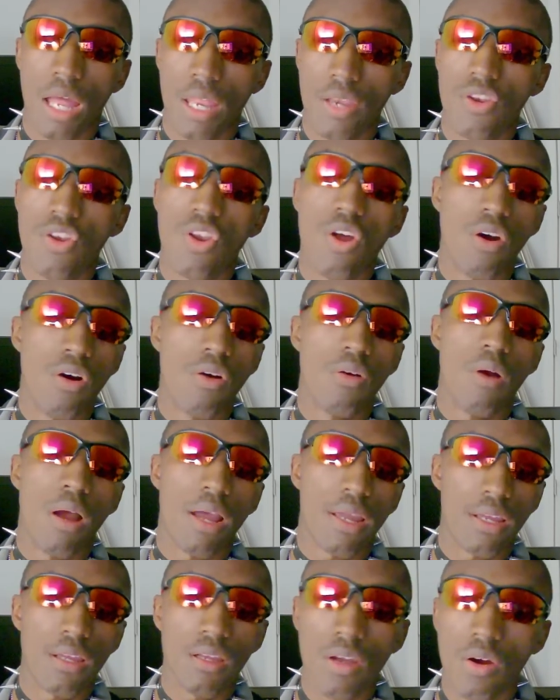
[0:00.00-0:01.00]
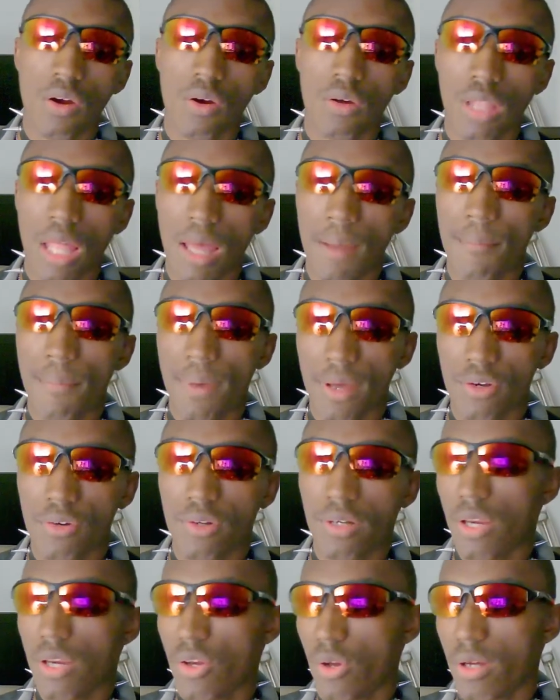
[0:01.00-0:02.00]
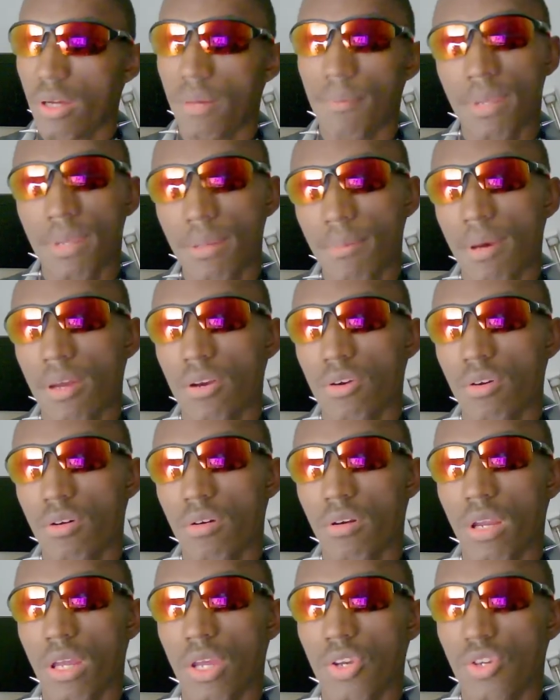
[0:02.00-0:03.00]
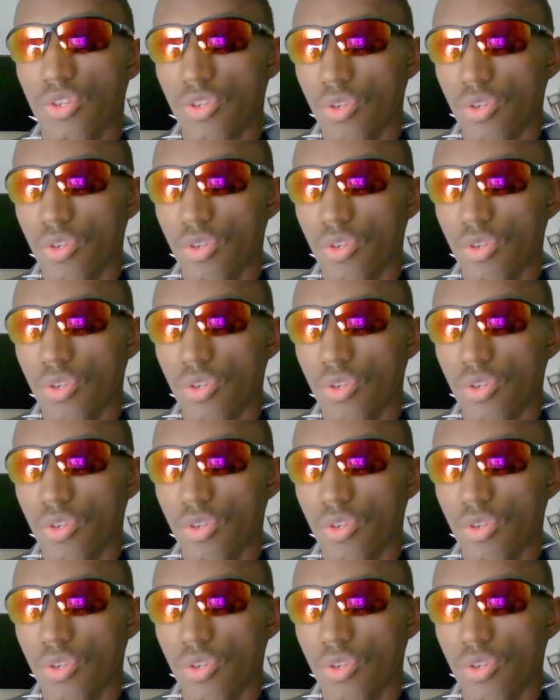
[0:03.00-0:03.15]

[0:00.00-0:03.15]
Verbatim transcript: I know I could go a lot better, and I know I could be better,